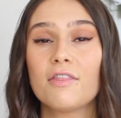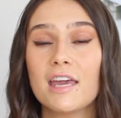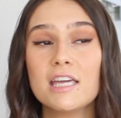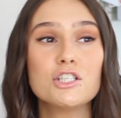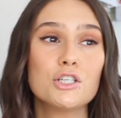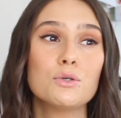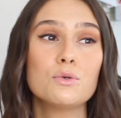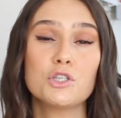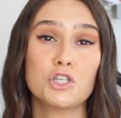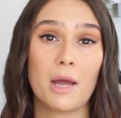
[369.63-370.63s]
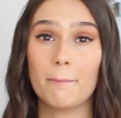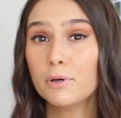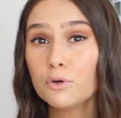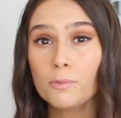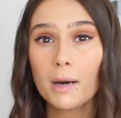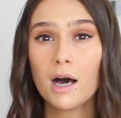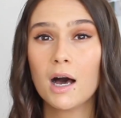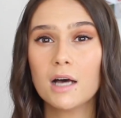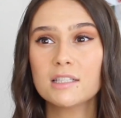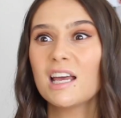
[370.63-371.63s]
They do shampoo
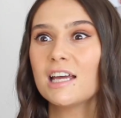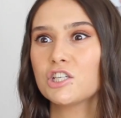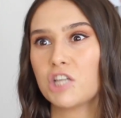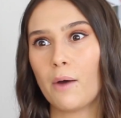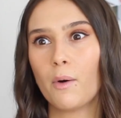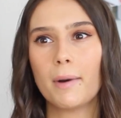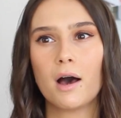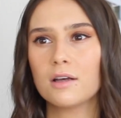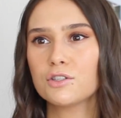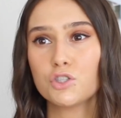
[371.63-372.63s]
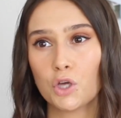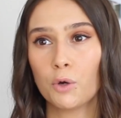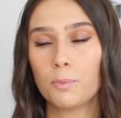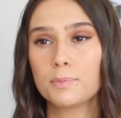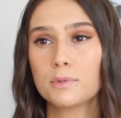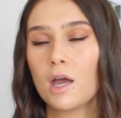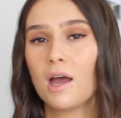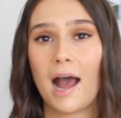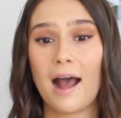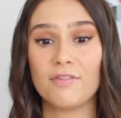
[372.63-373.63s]
bars, shower bars, soaps,
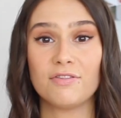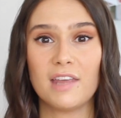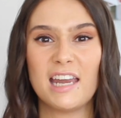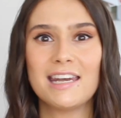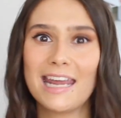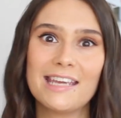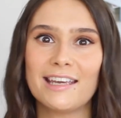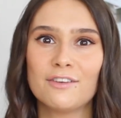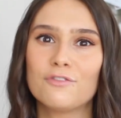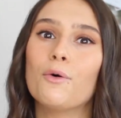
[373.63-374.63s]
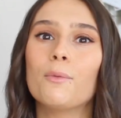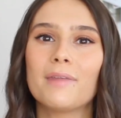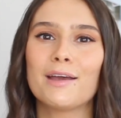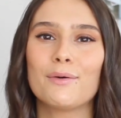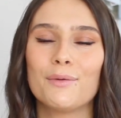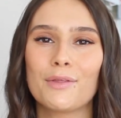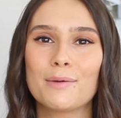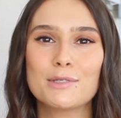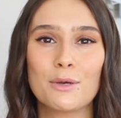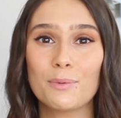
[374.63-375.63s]
and in naked form they call
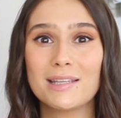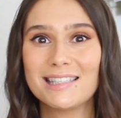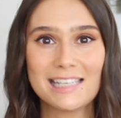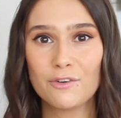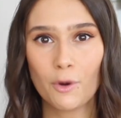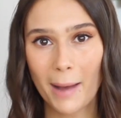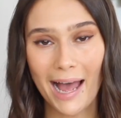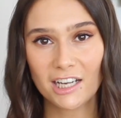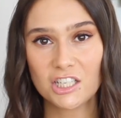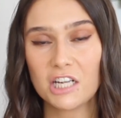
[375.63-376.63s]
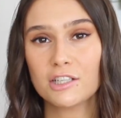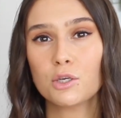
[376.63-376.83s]
them, so with zero packaging.